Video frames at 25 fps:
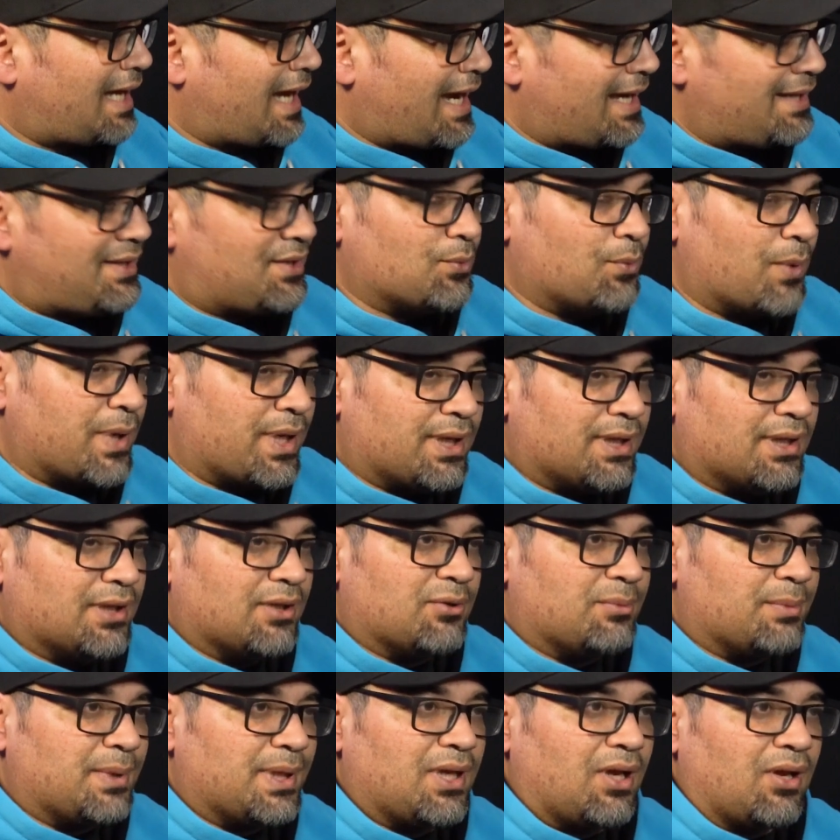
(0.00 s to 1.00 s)
I had to wait a
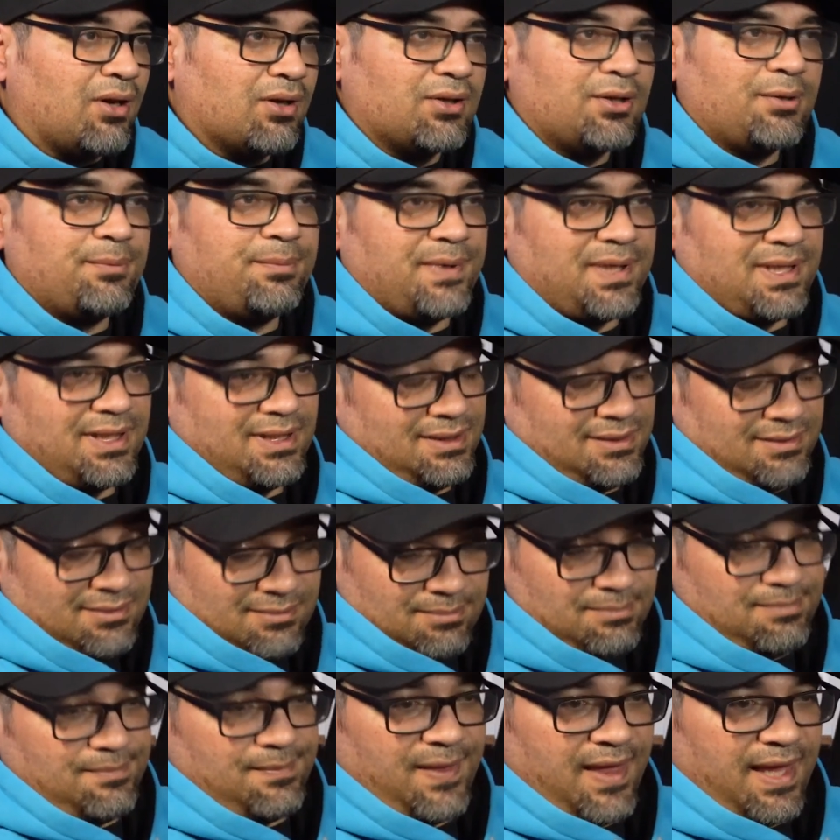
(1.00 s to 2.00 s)
little bit longer because
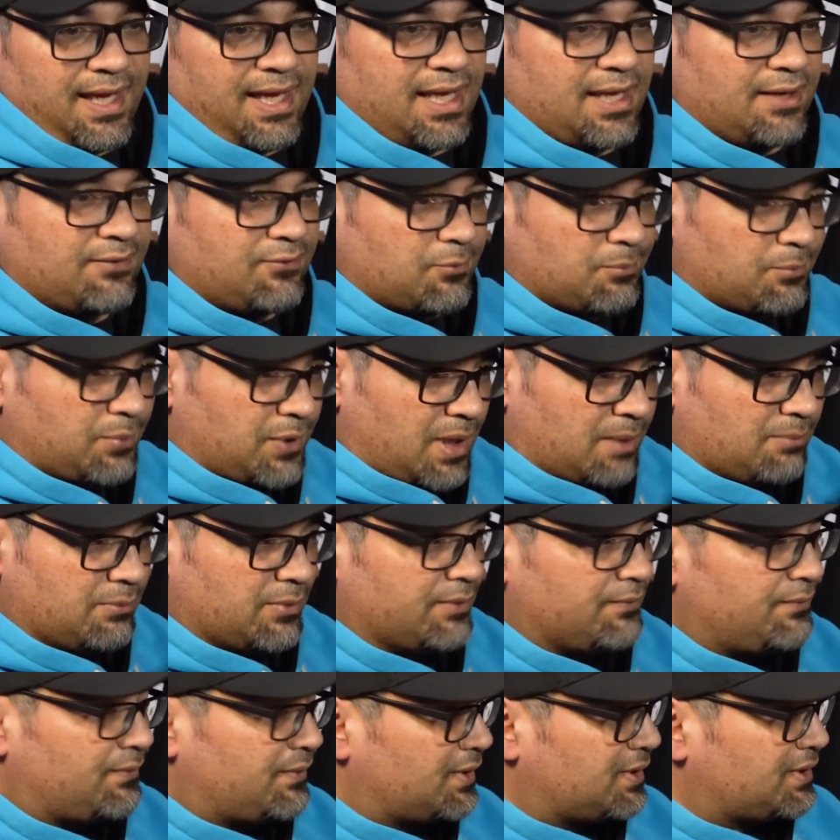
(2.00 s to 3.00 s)
they get it from Prime
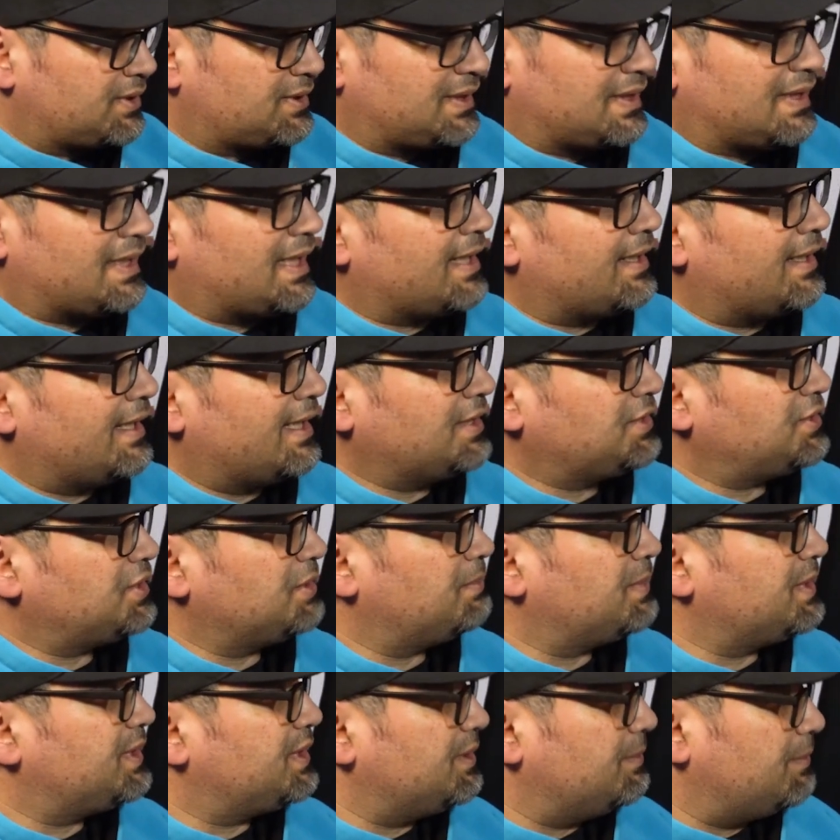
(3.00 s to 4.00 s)
1 first, and then they
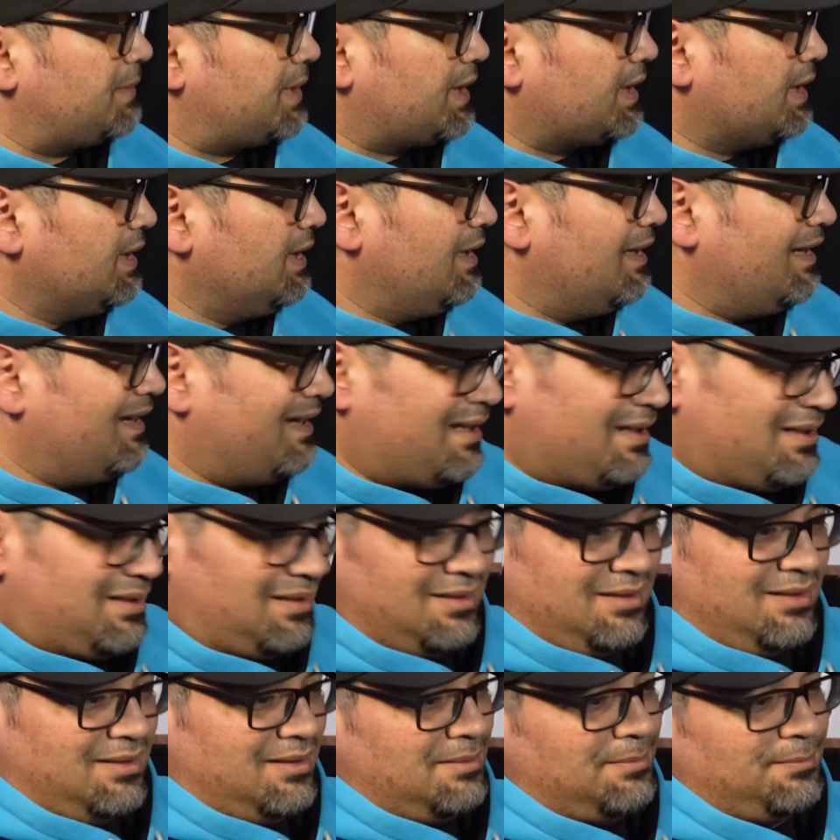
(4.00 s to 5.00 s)
ship it to me.
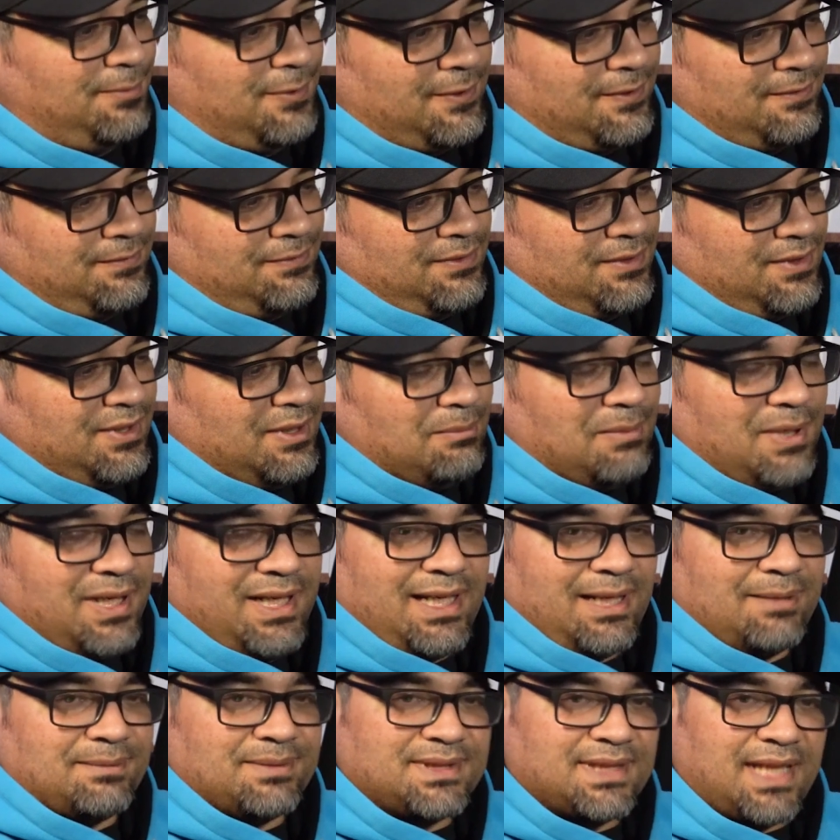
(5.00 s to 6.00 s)
But for the
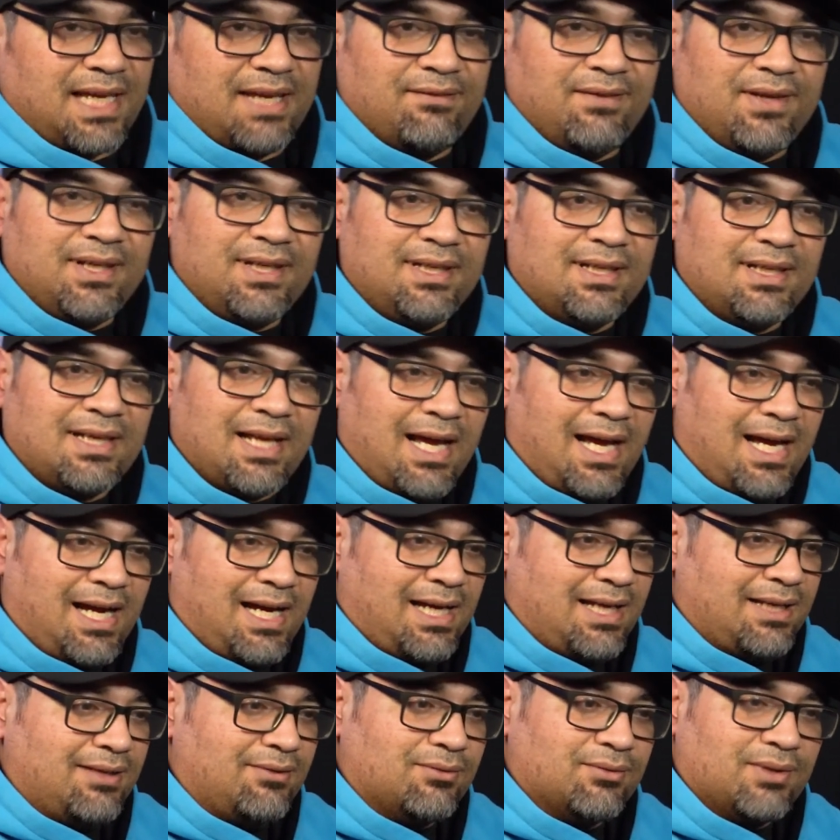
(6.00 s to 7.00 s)
money I'm saving,
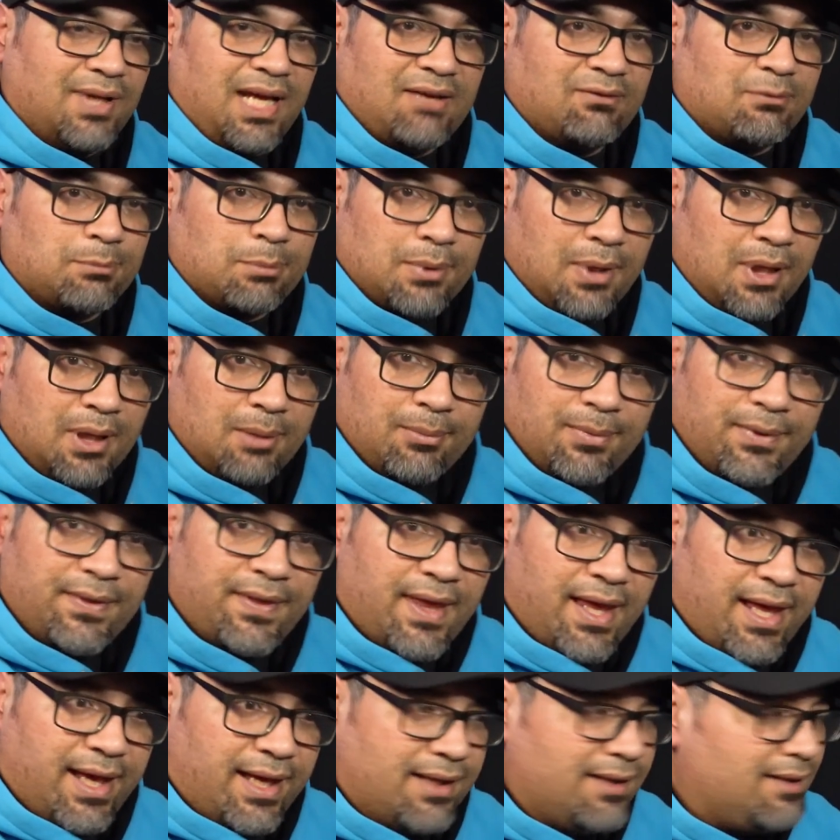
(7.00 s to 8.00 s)
I don't have a problem with
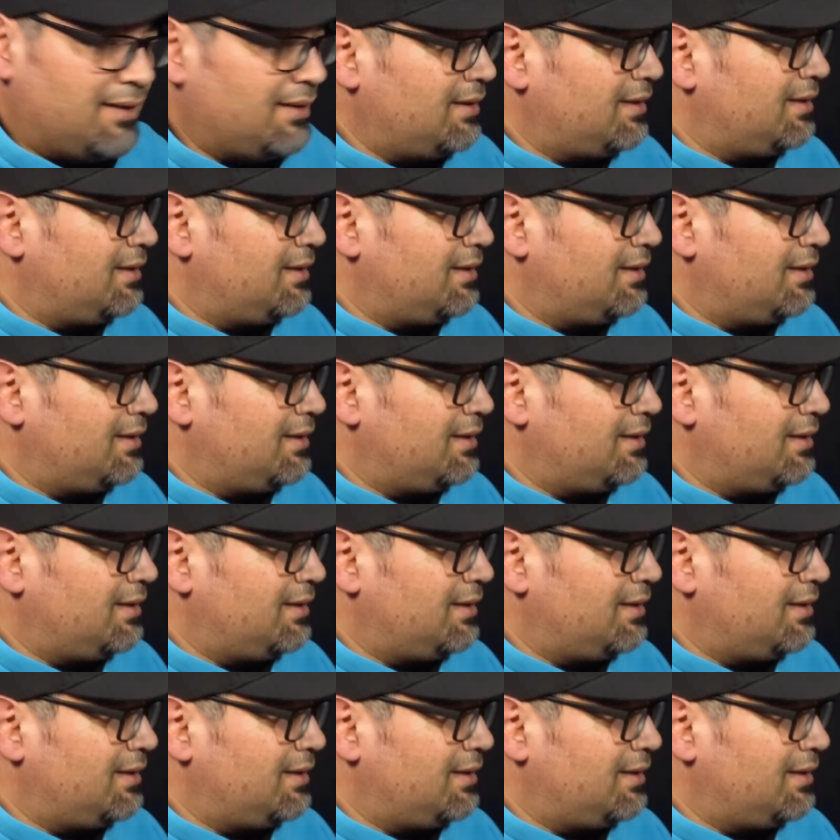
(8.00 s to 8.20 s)
that.